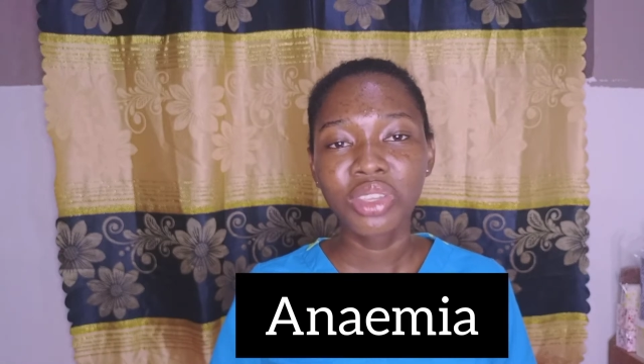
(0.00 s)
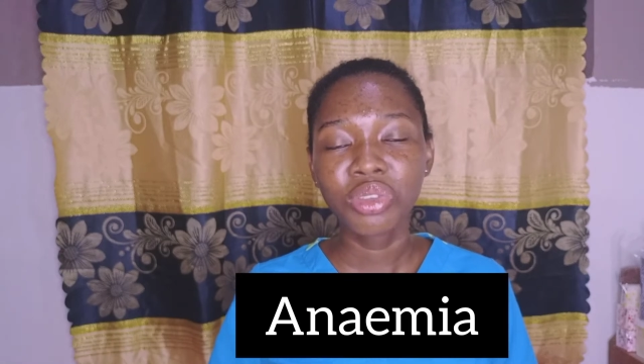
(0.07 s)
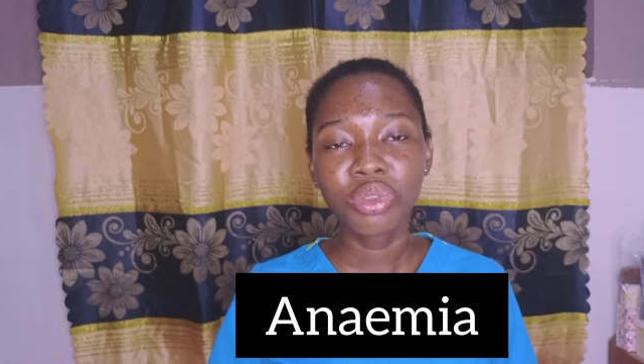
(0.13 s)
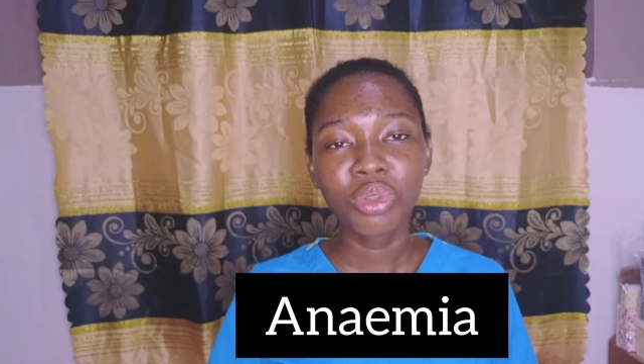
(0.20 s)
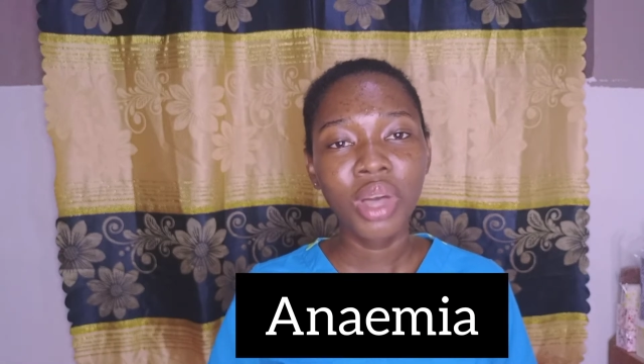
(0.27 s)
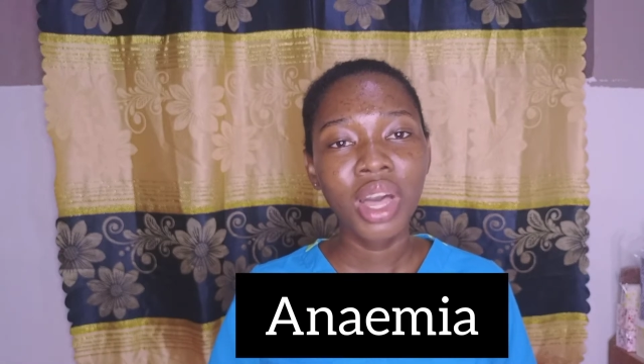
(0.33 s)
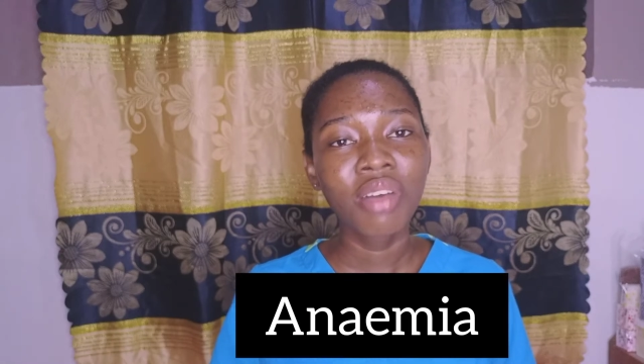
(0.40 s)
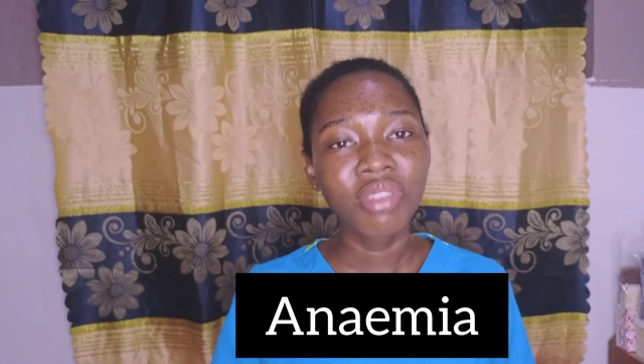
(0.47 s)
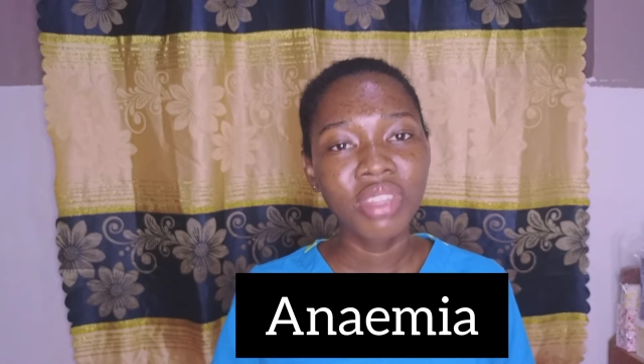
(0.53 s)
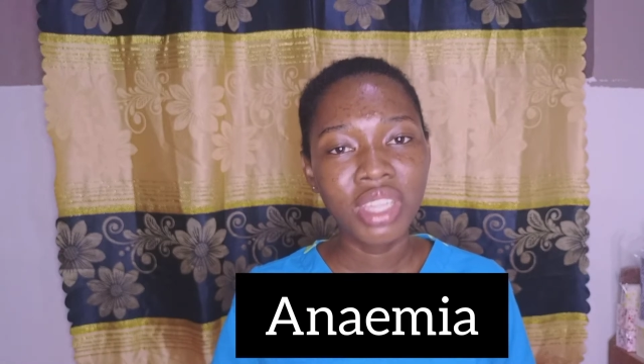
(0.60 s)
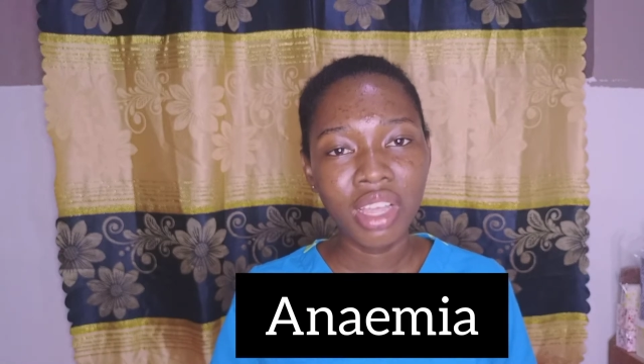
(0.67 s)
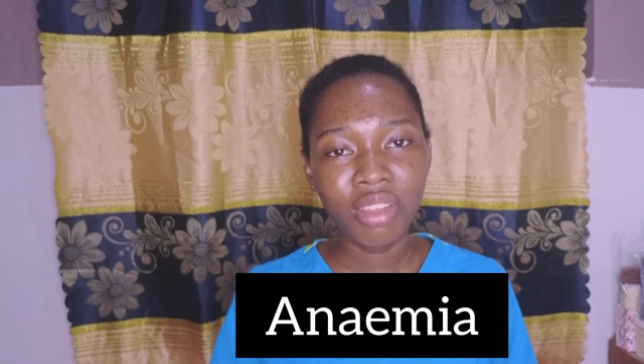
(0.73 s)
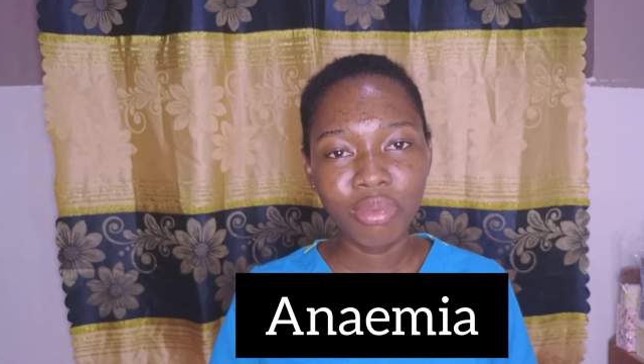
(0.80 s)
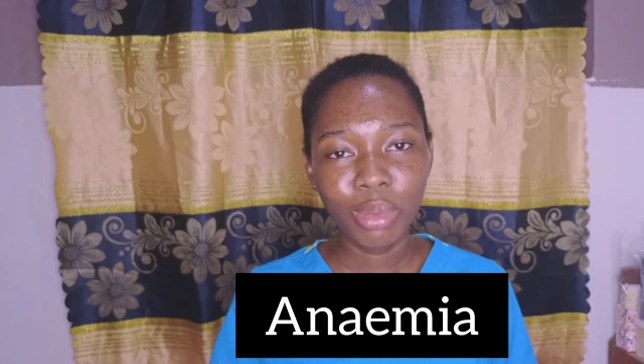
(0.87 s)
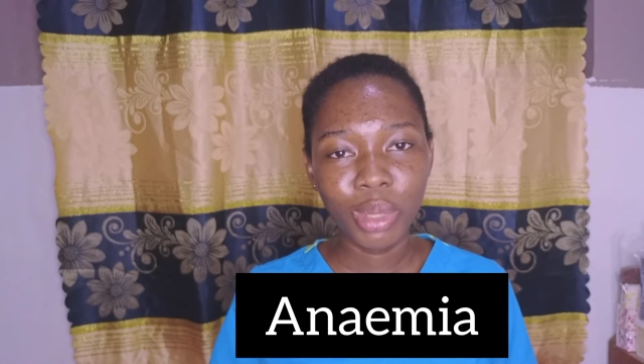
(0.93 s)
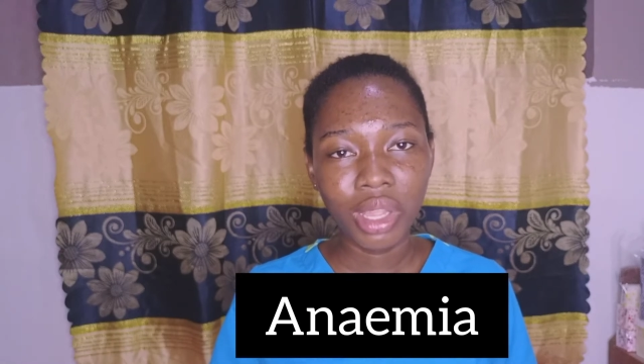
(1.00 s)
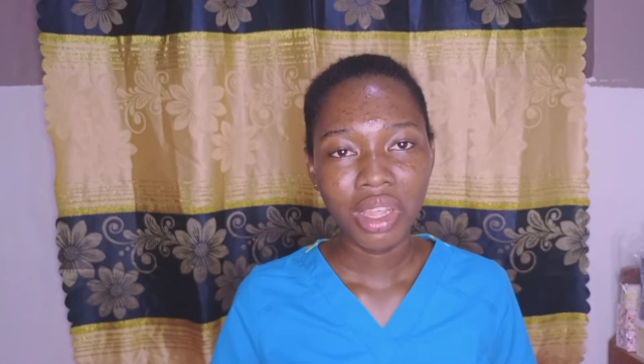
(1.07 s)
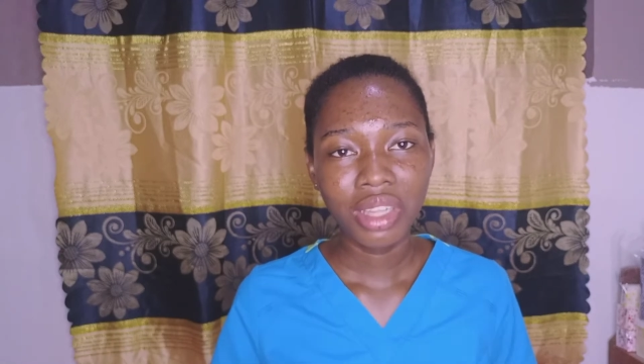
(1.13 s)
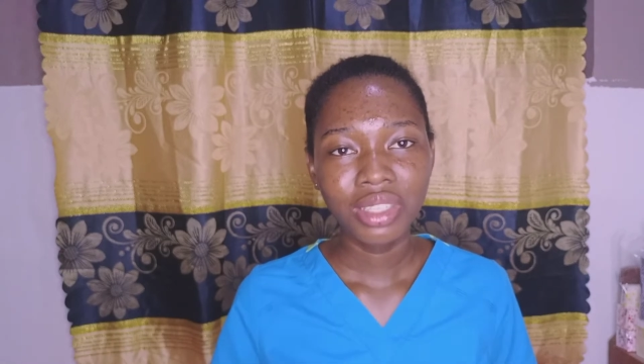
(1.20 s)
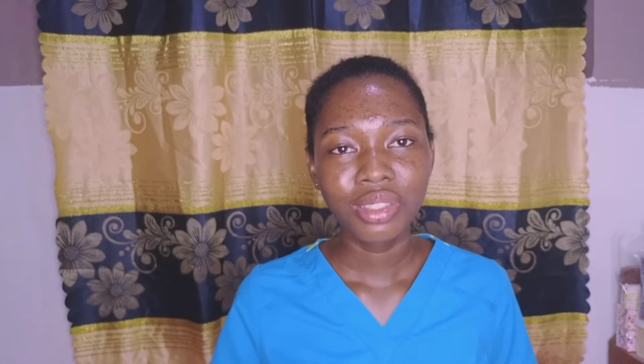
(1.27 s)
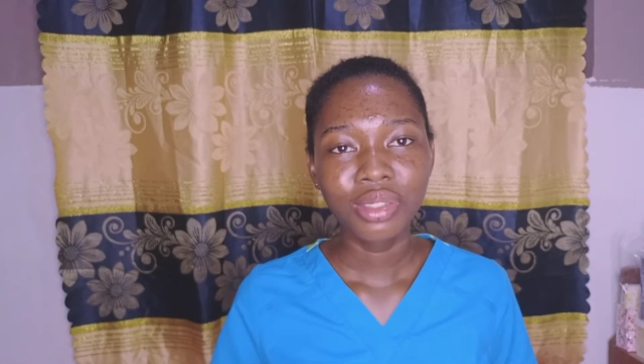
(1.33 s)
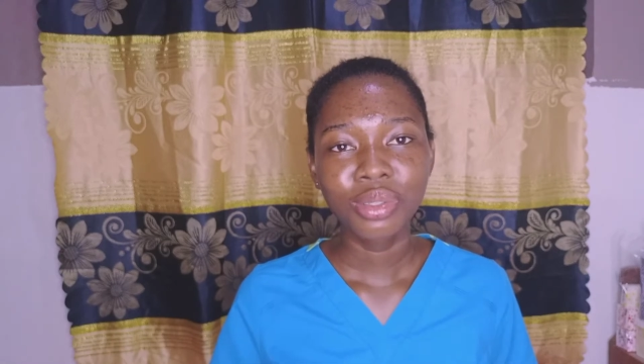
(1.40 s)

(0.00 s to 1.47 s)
you don't have enough blood,